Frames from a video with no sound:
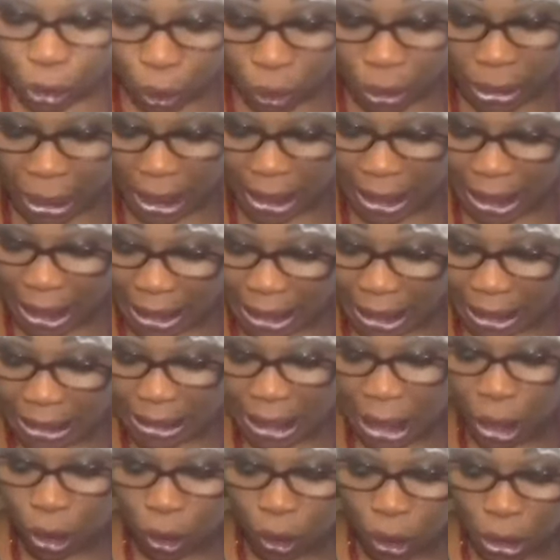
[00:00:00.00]
told that here
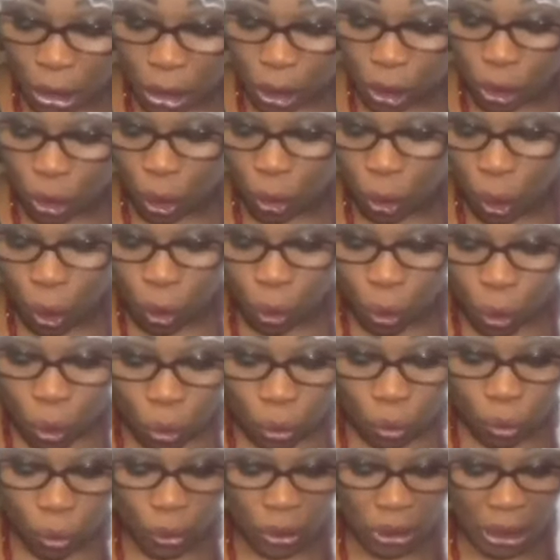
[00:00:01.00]
that, you know,
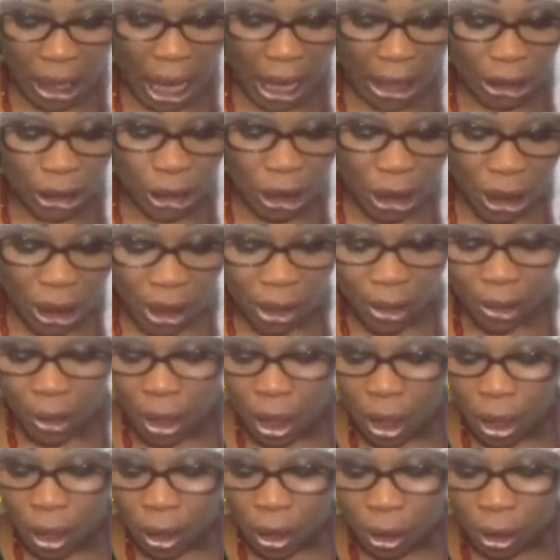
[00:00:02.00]
Ogun was actually
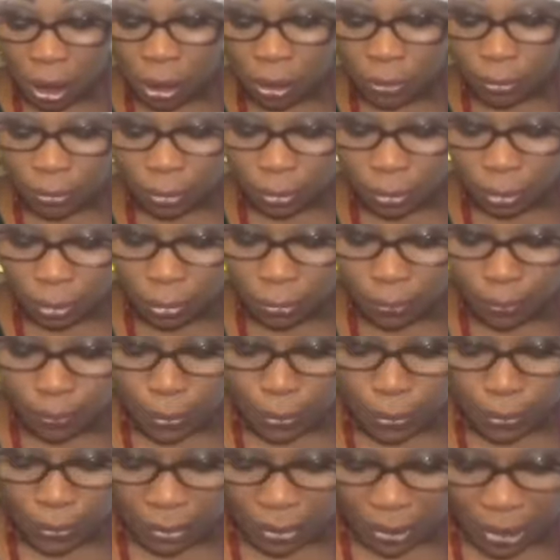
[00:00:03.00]

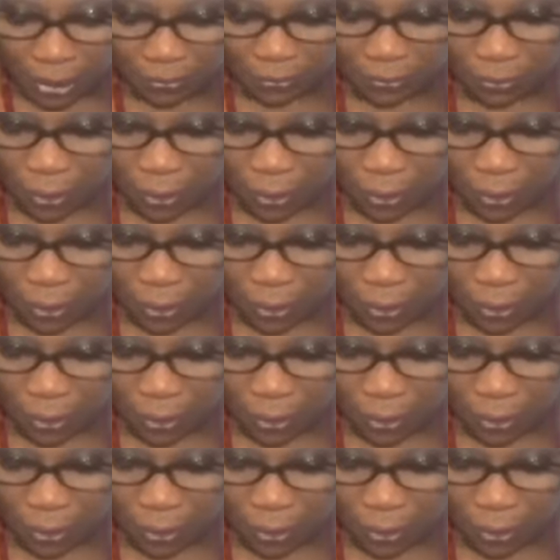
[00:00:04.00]
the